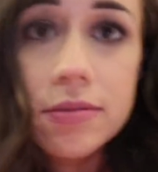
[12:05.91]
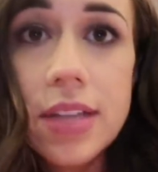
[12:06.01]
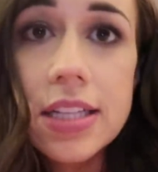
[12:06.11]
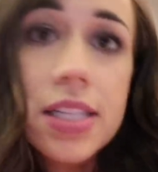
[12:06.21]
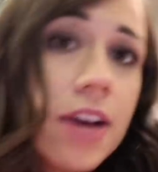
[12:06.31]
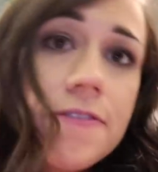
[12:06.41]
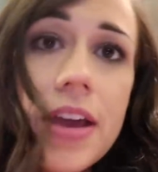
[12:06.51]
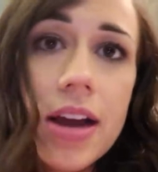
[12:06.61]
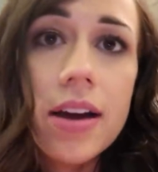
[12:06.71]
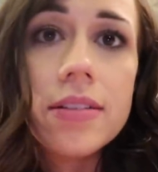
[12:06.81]
That's not
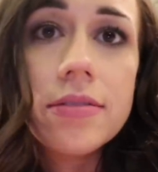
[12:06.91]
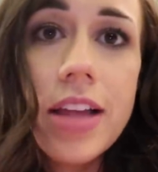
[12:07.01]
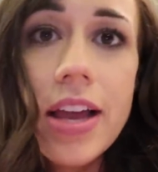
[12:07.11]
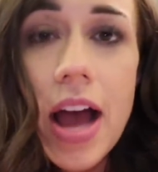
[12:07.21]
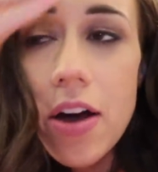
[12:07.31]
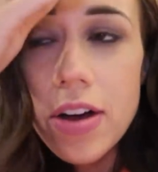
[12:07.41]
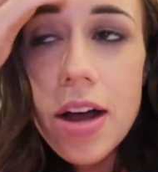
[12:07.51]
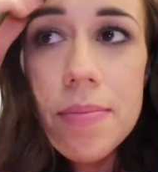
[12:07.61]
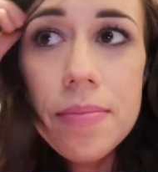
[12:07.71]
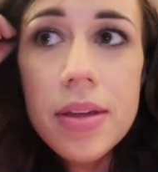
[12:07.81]
fair. Like, how
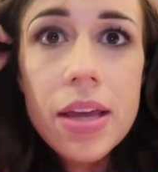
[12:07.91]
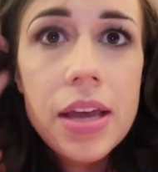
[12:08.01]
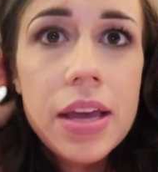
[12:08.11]
come